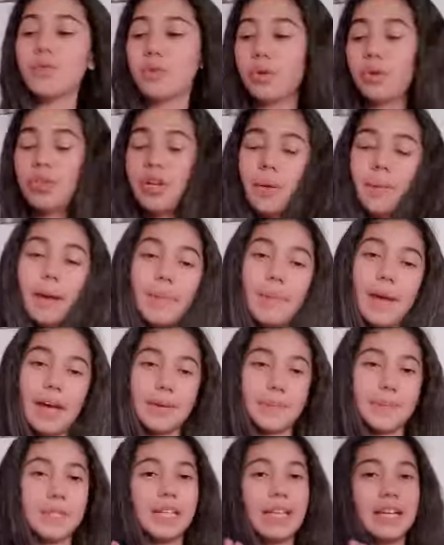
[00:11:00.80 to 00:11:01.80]
well, not my
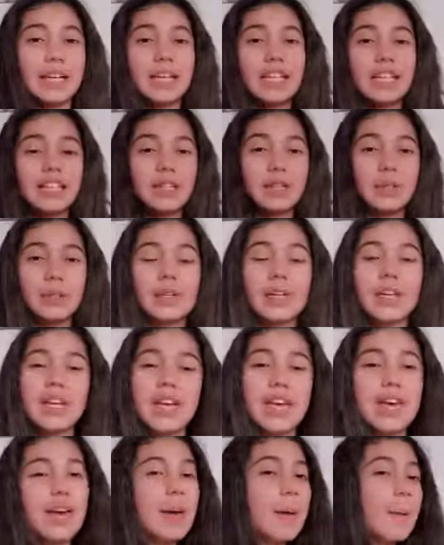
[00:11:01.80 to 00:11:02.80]
bag, but like a little
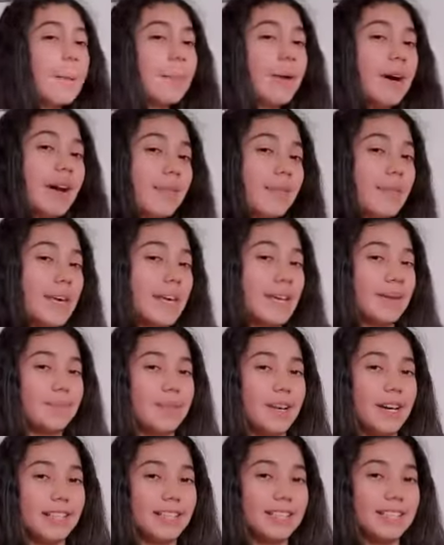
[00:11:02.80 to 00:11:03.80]
makeup
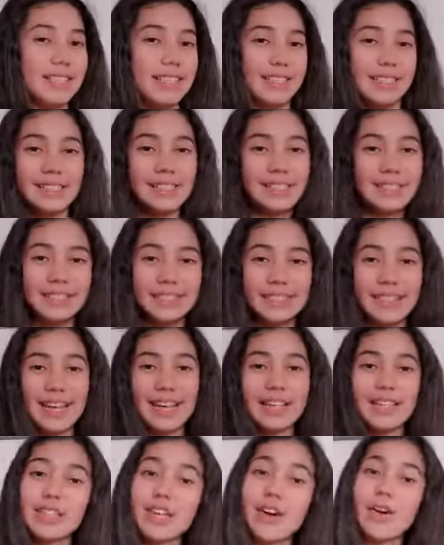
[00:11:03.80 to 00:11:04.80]
box.
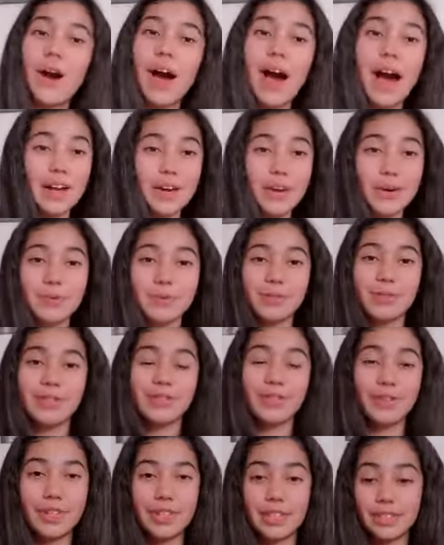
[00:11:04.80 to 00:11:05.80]
So I hope you
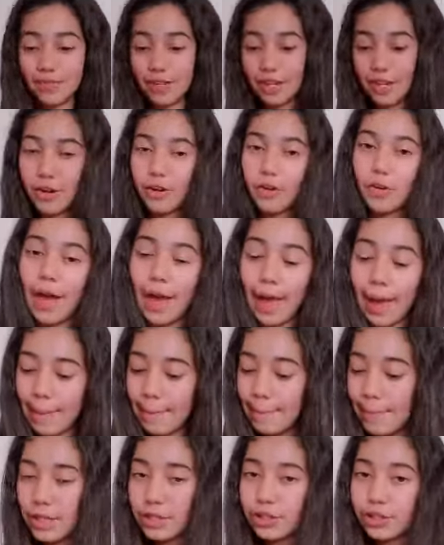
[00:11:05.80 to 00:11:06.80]
enjoy this video.
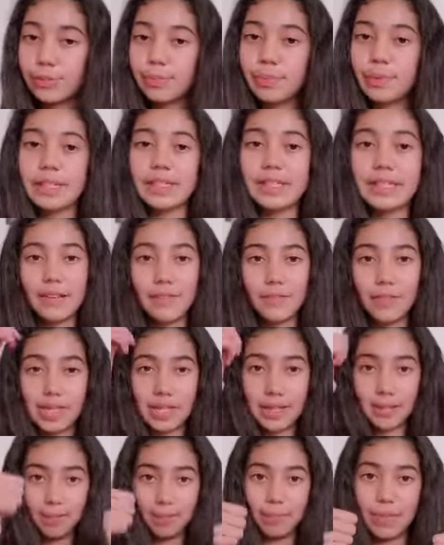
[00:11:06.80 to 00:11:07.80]
Make sure to please give
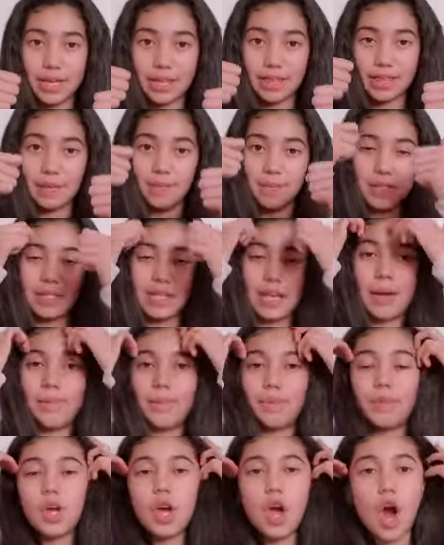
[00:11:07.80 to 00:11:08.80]
this a big thumbs up.
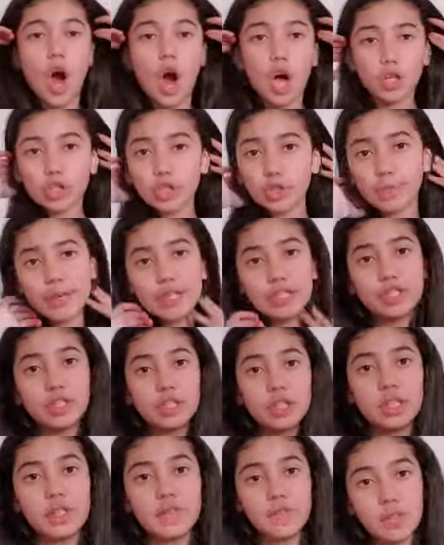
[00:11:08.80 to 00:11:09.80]
Also make sure
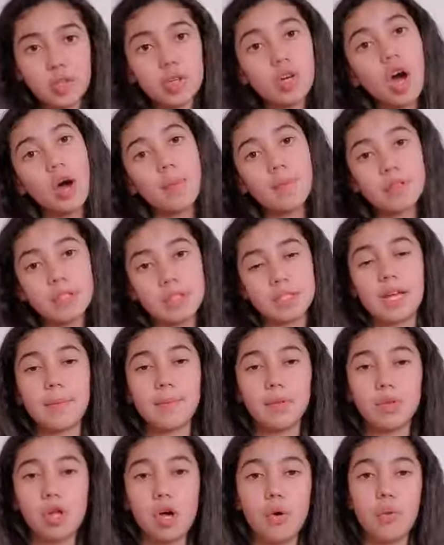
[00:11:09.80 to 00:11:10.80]
to leave the comments down
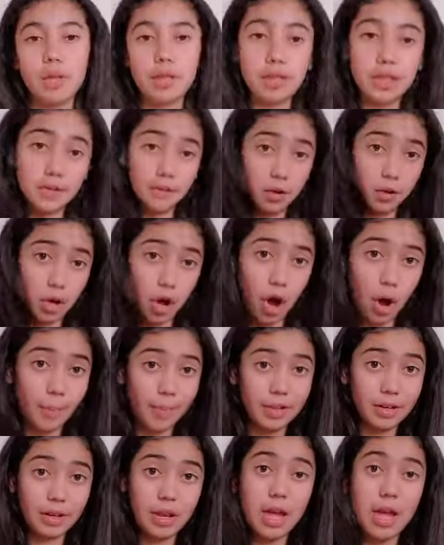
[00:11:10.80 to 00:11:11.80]
below and leave a
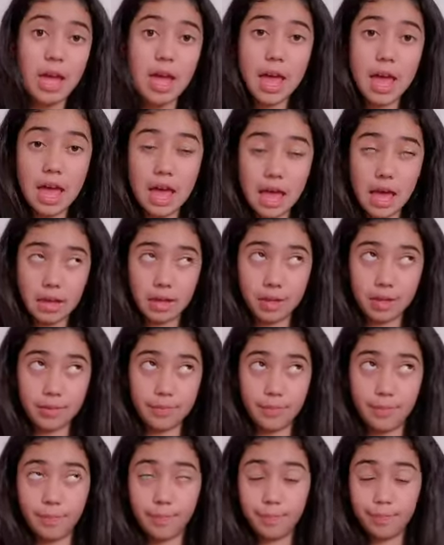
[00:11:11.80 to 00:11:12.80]
comment,
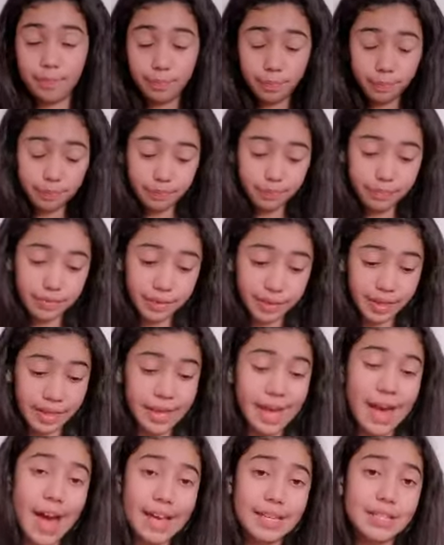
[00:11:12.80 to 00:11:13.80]
um,
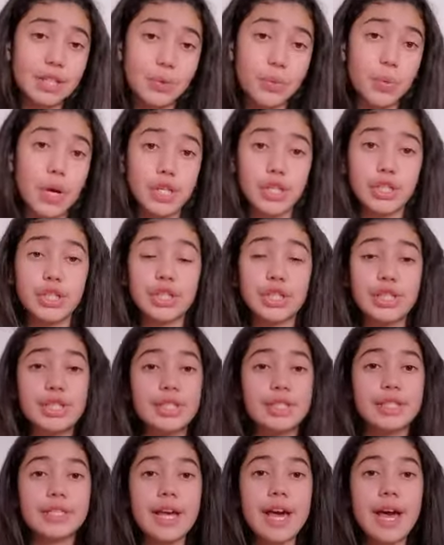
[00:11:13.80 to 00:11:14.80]
like ask
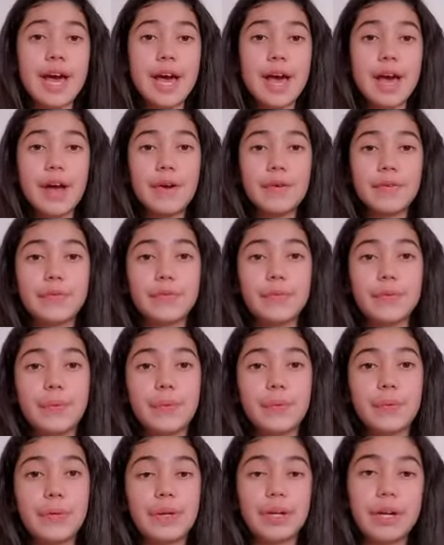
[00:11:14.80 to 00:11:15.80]
questions
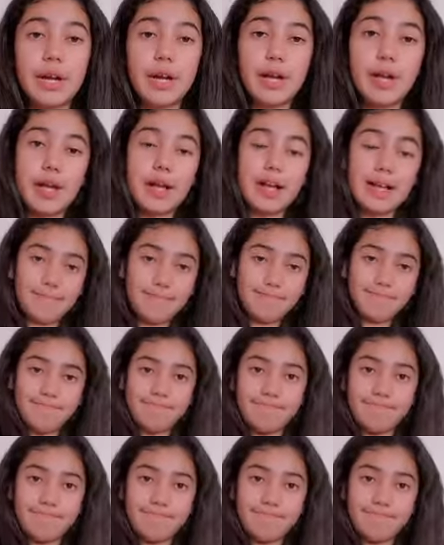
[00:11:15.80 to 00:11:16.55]
for, um,